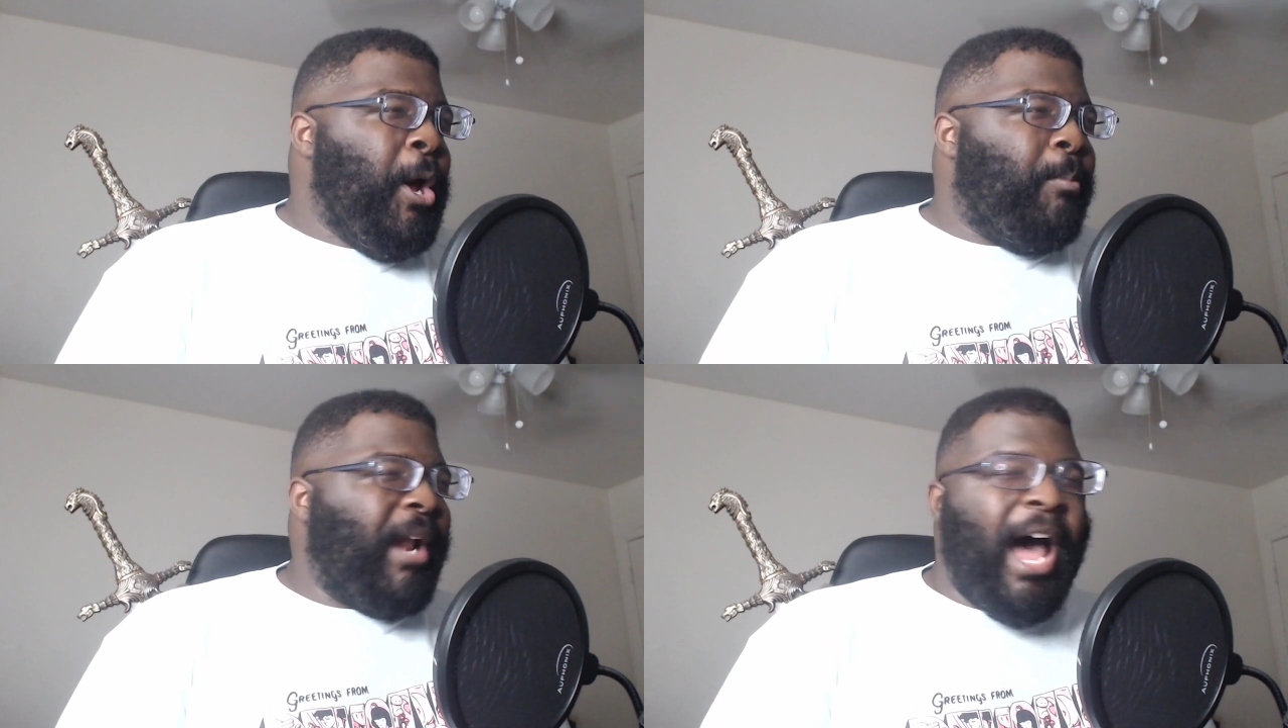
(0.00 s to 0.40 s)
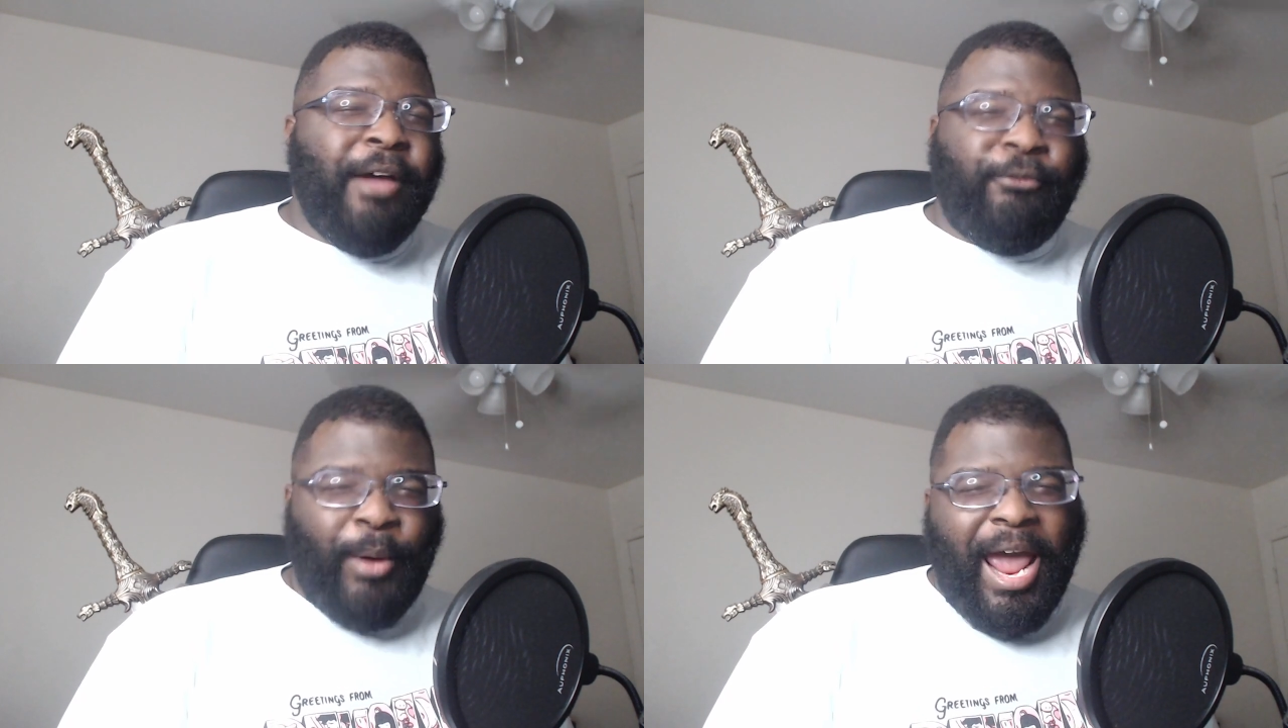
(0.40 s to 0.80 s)
But
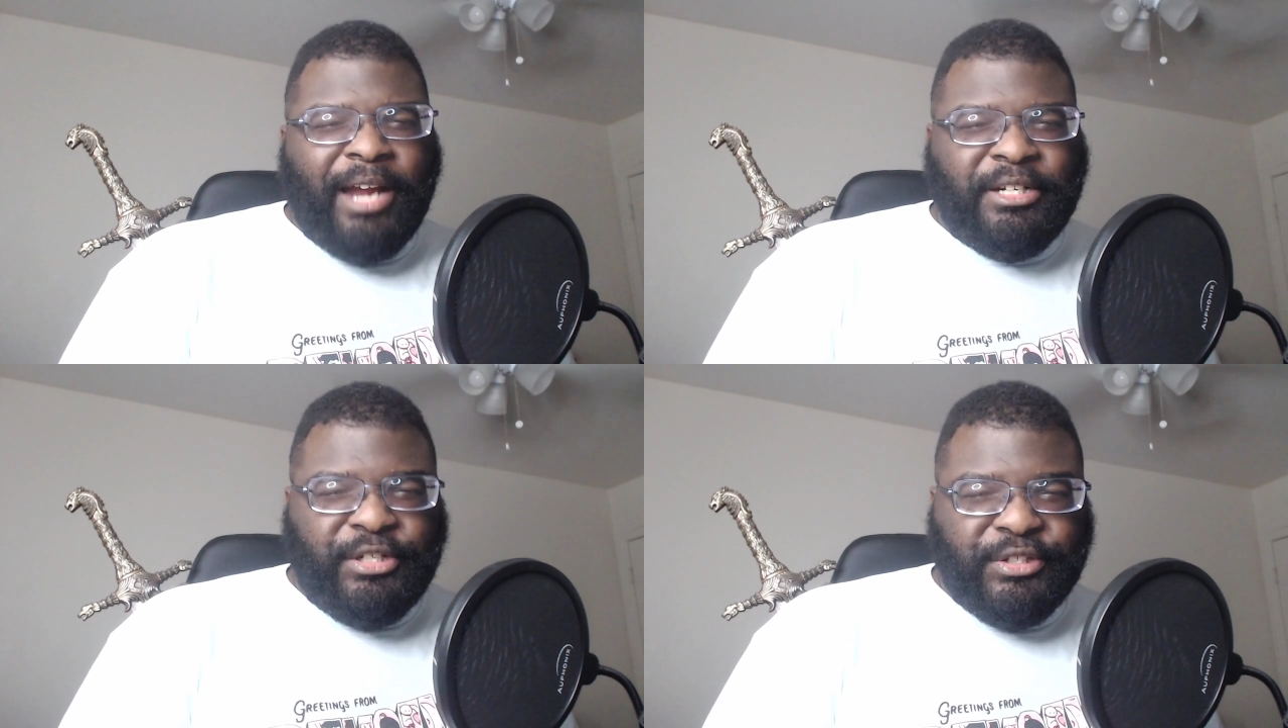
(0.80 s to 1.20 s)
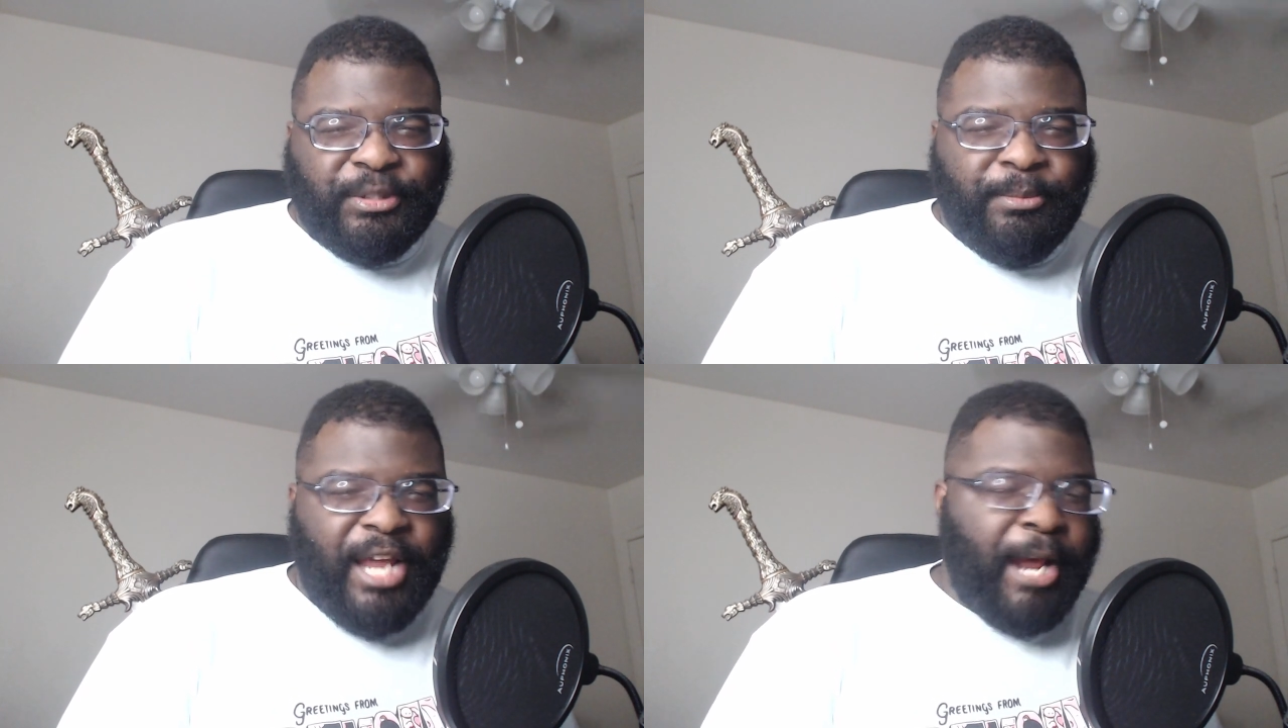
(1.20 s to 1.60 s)
I've reacted to
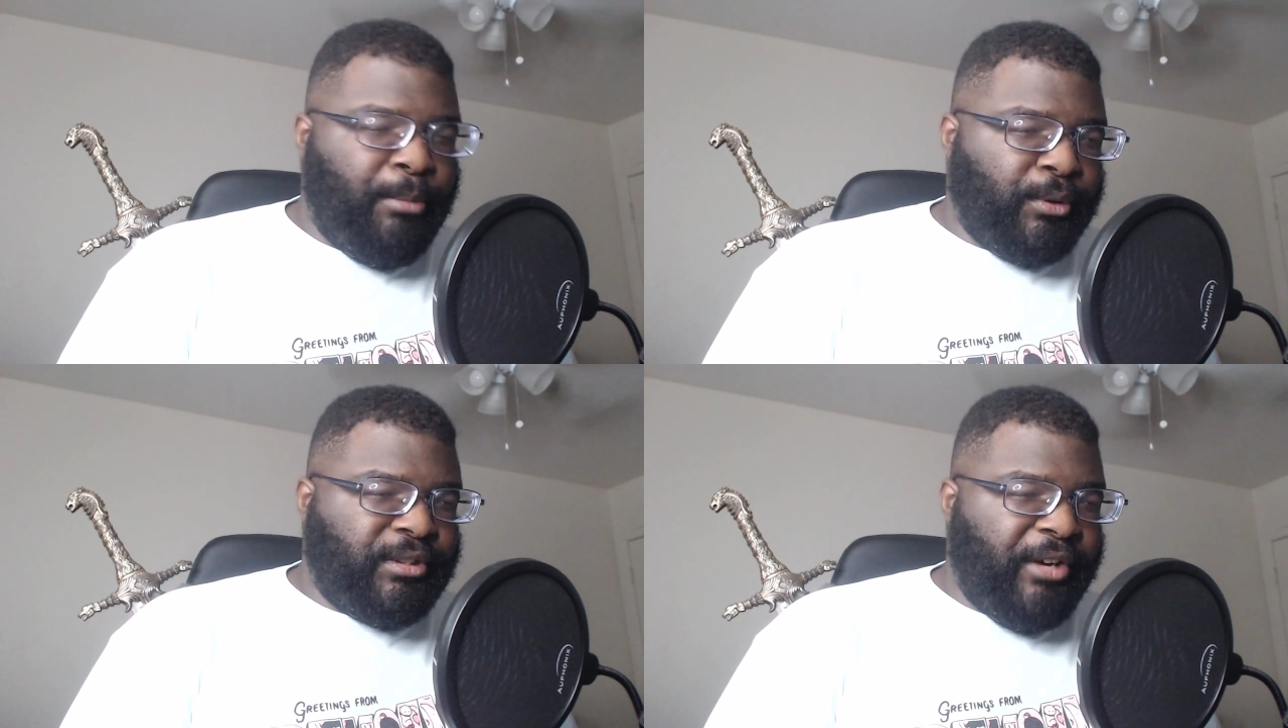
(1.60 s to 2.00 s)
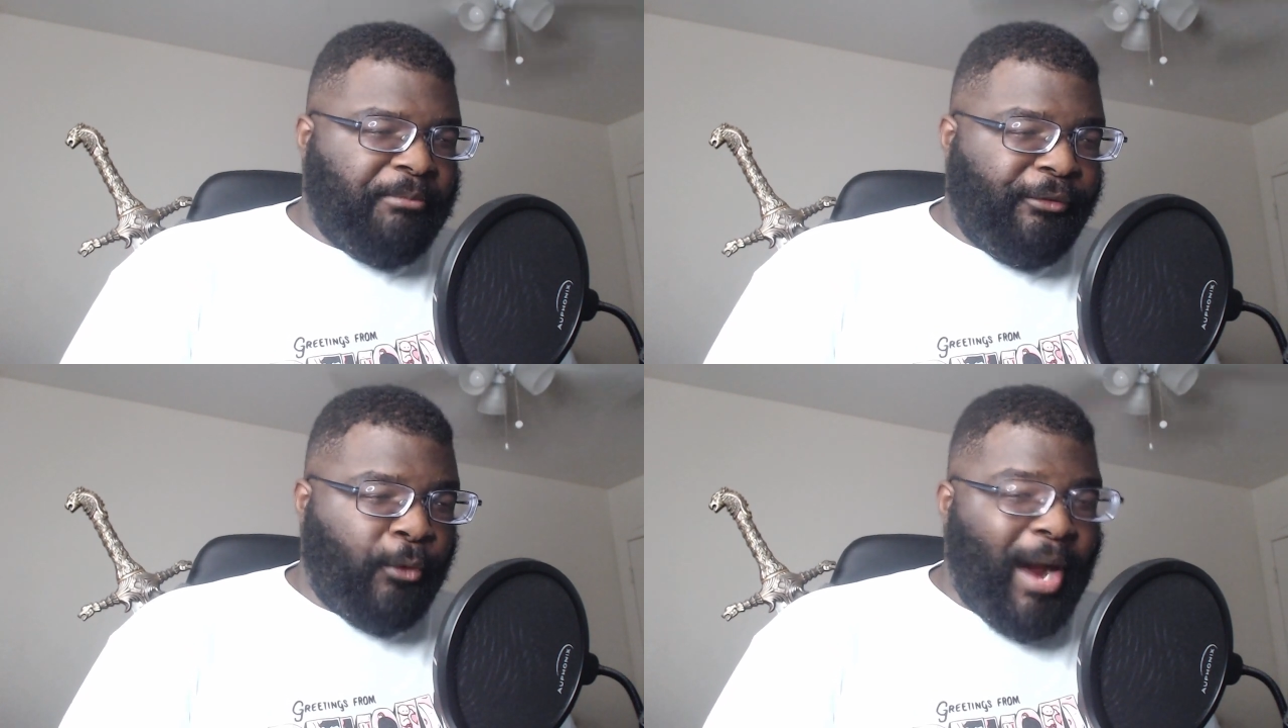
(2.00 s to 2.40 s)
some Dan Bull stuff
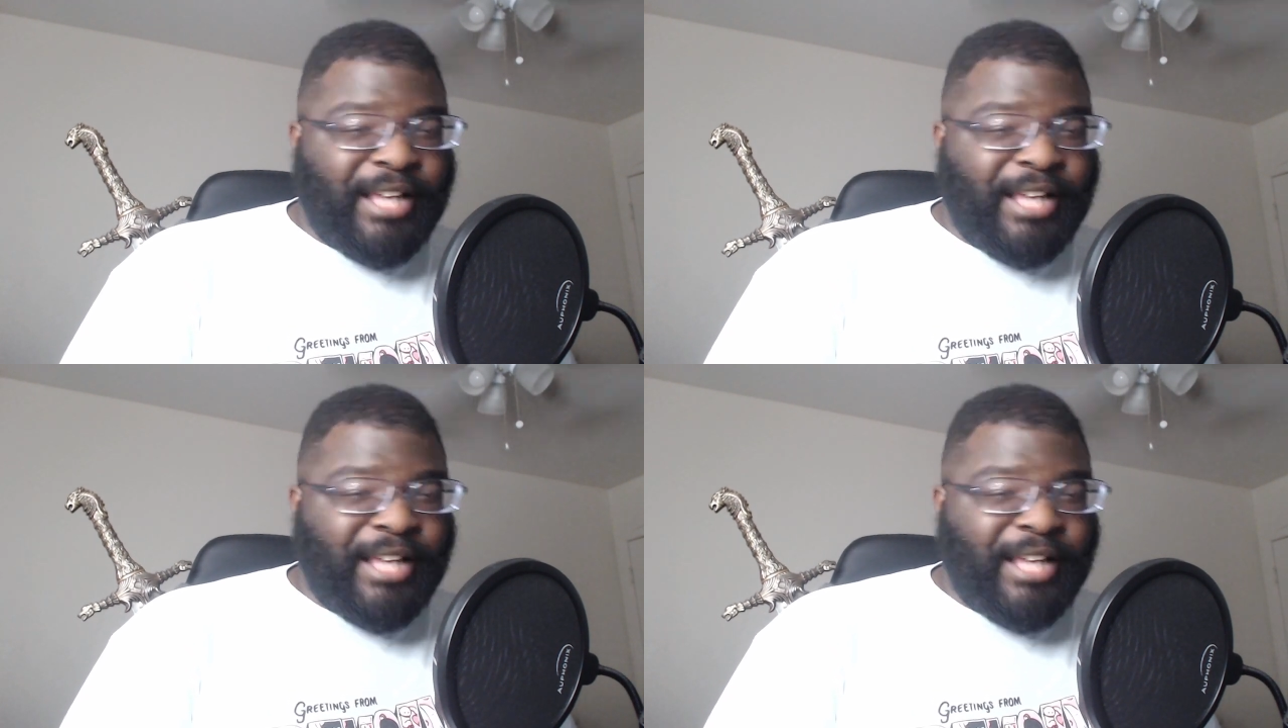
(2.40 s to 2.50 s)
before.